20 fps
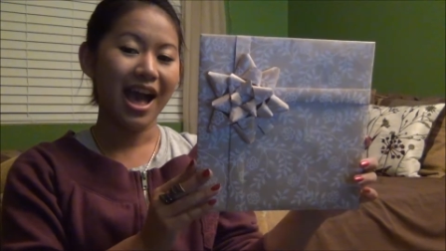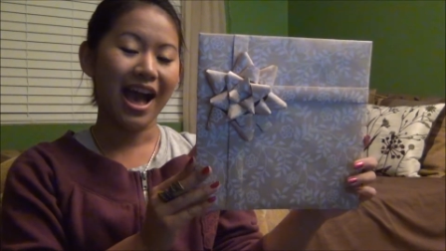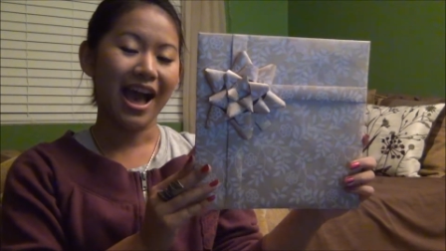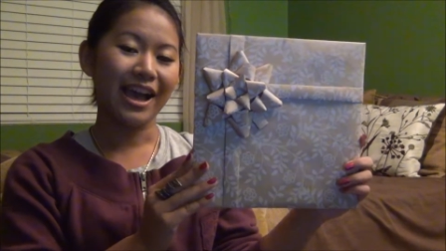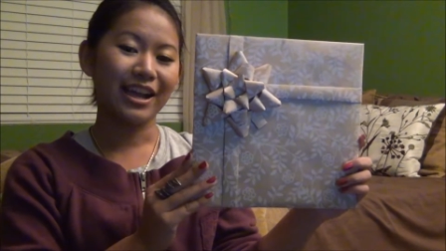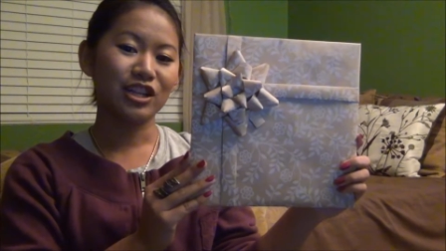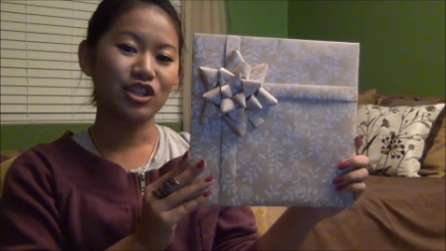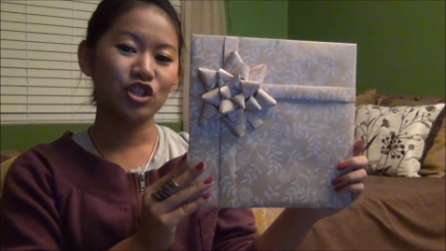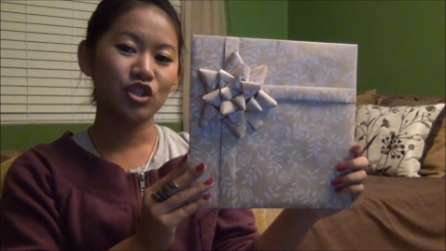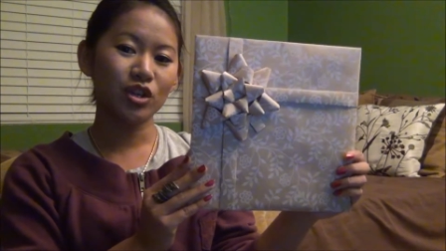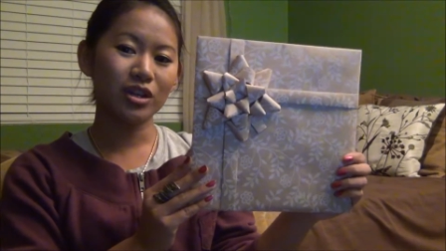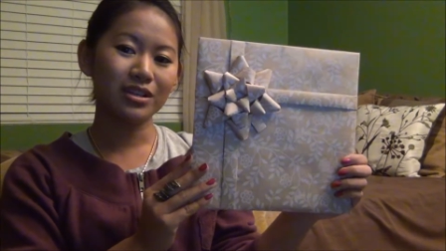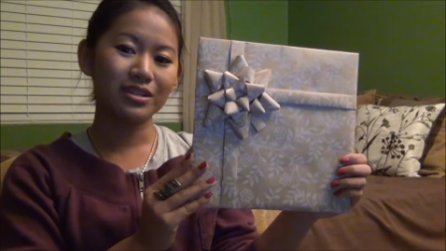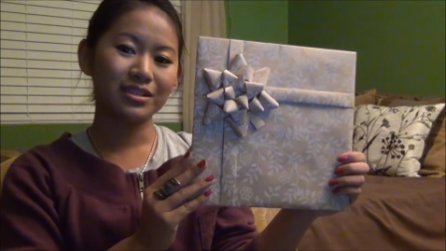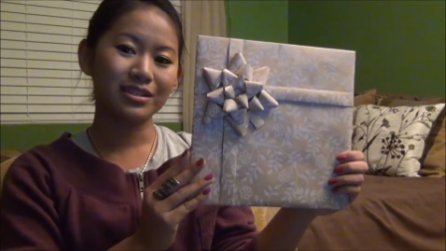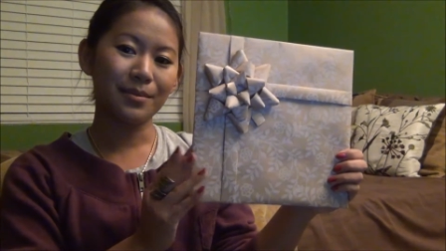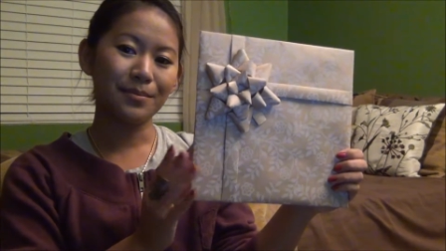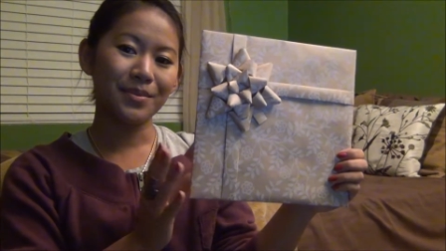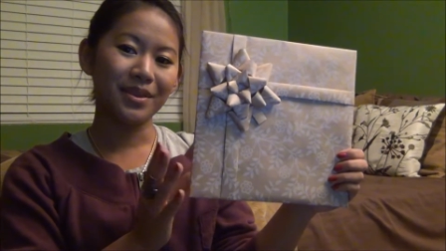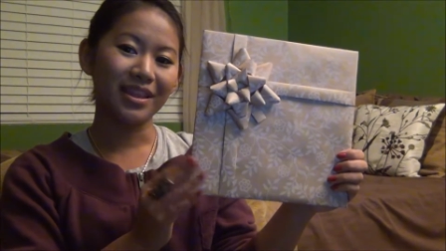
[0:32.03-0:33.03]
I took
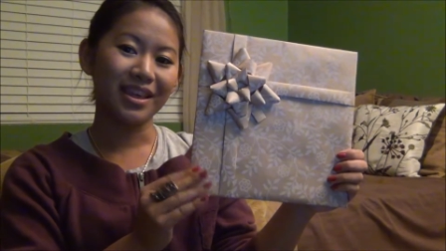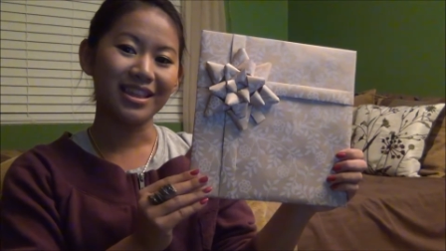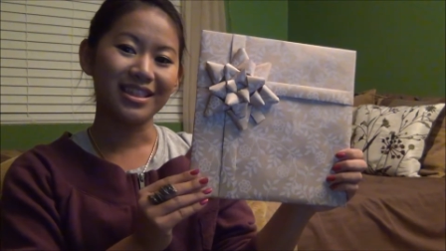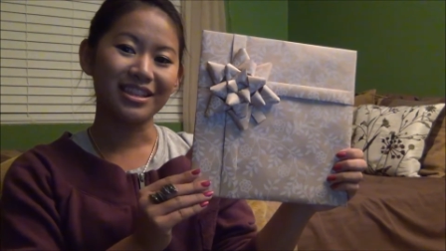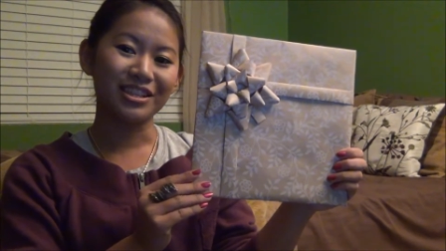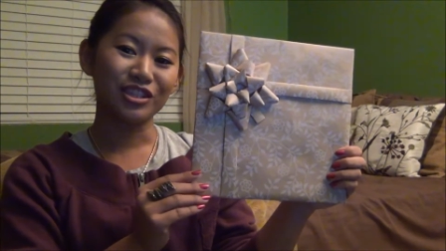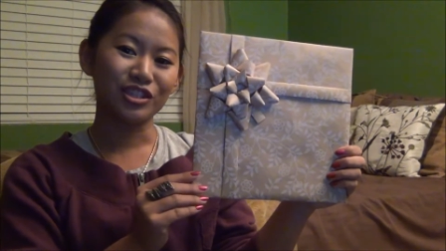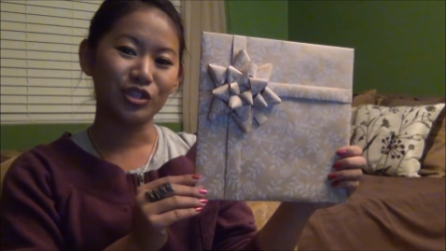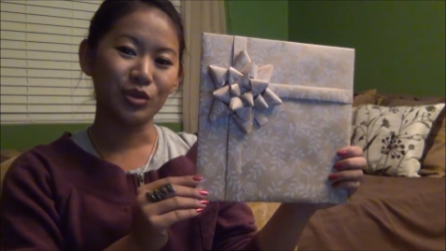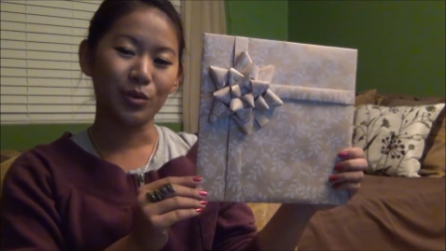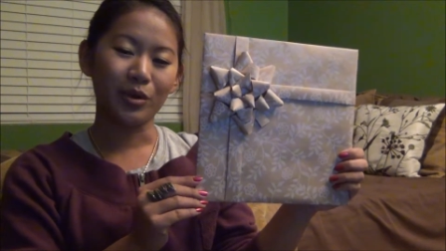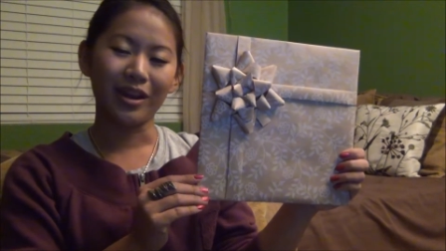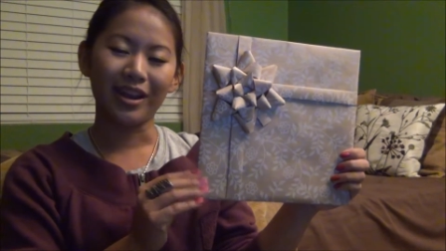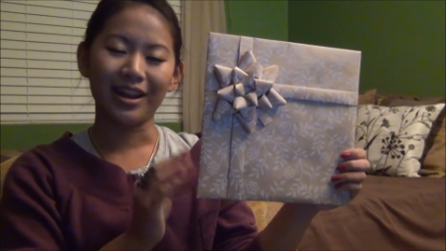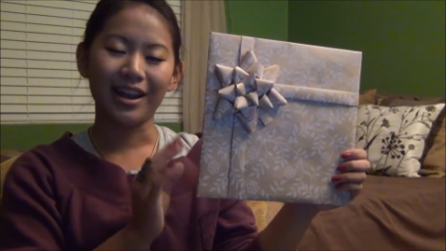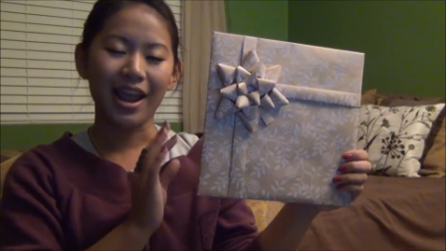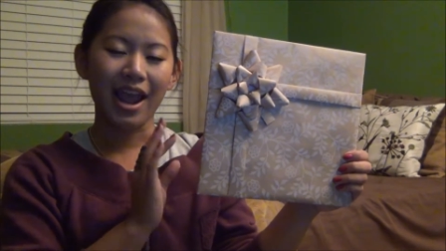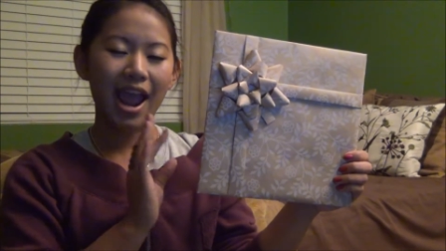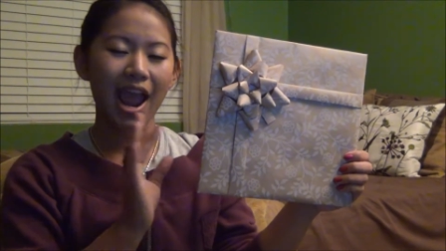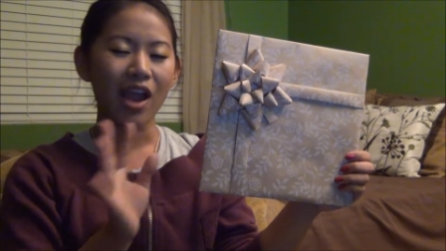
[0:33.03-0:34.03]
something like this to work and